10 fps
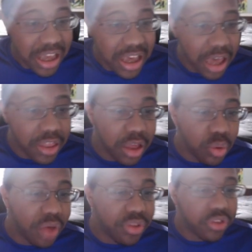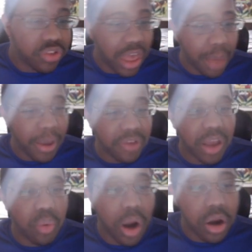And then we have this. The FBI is now
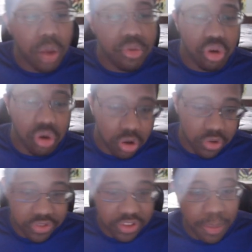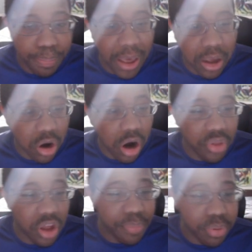rounding up journalists. Steve Baker of
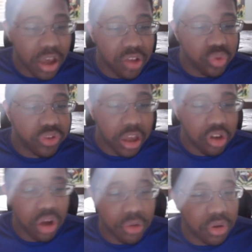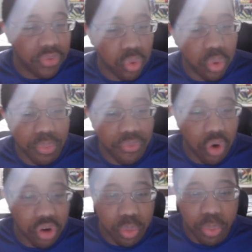the Blaze was taken into custody for
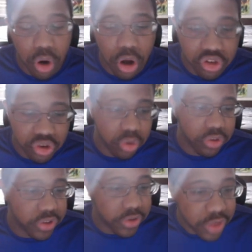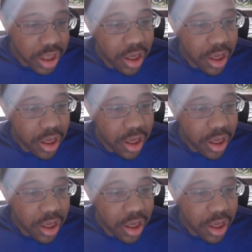his reporting on January 6th.